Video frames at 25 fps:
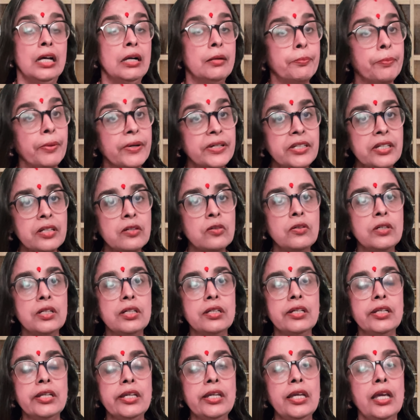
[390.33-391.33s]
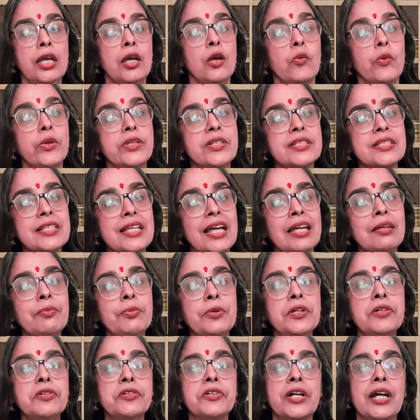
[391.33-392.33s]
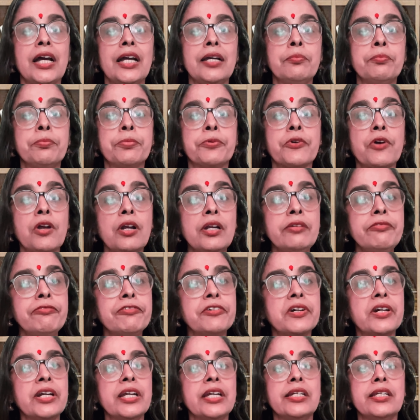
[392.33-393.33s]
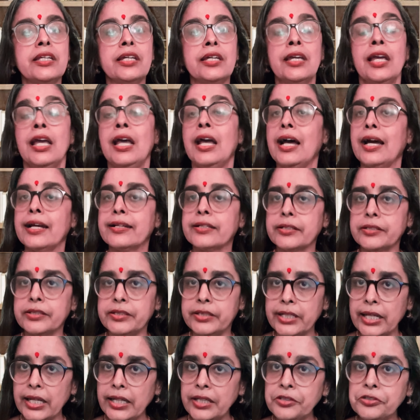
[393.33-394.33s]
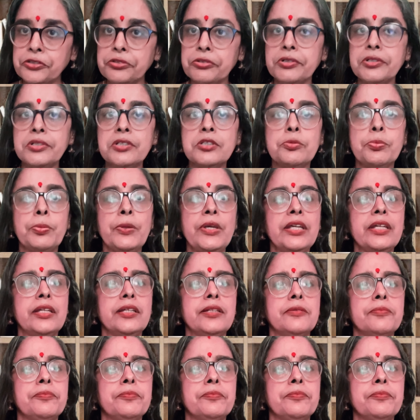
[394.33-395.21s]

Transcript: particularly with cybercrime proliferating at a dangerous speed.